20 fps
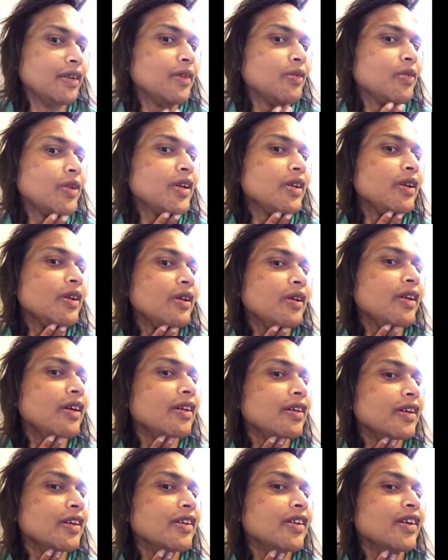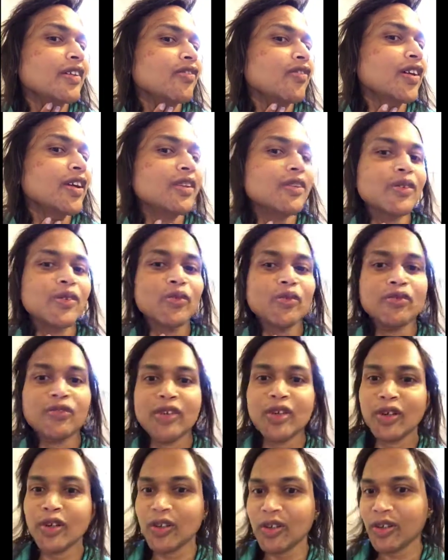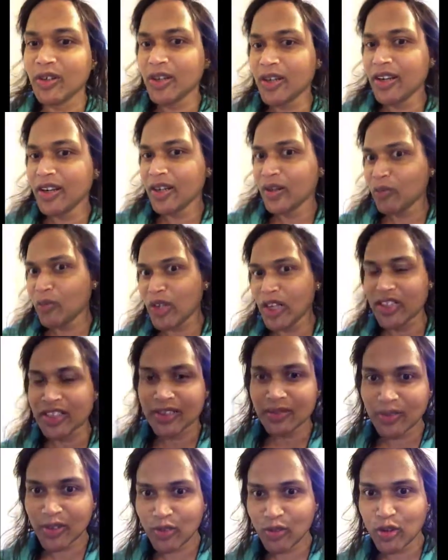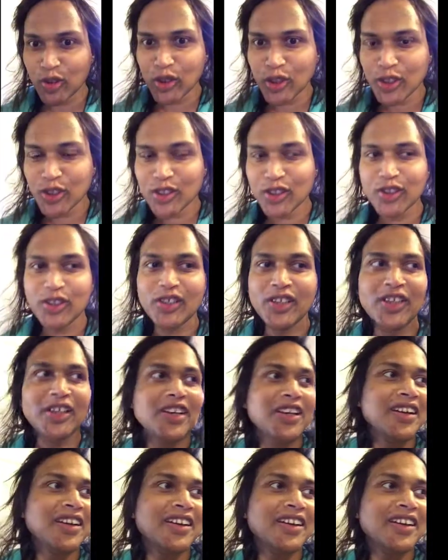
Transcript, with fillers: I don't want to go out. If I don't practice my voice, it's like.